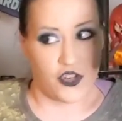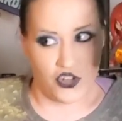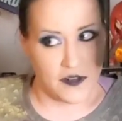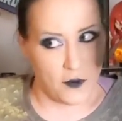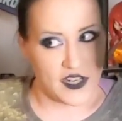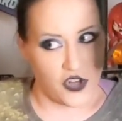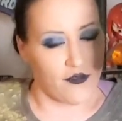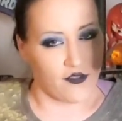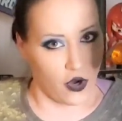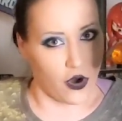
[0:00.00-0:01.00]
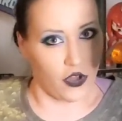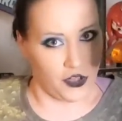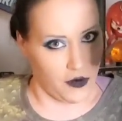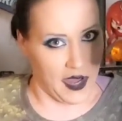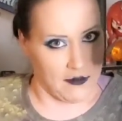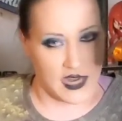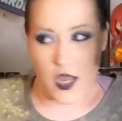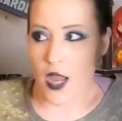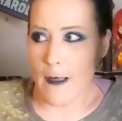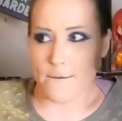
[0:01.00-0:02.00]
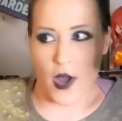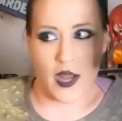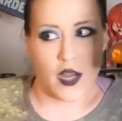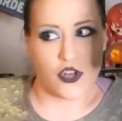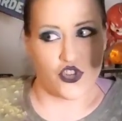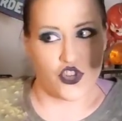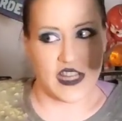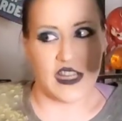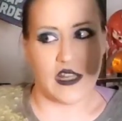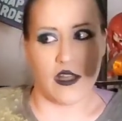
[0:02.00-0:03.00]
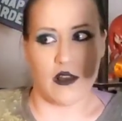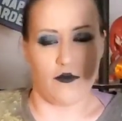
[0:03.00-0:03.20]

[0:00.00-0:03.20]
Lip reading: She's a pretty tough girl, you know what I mean? But she's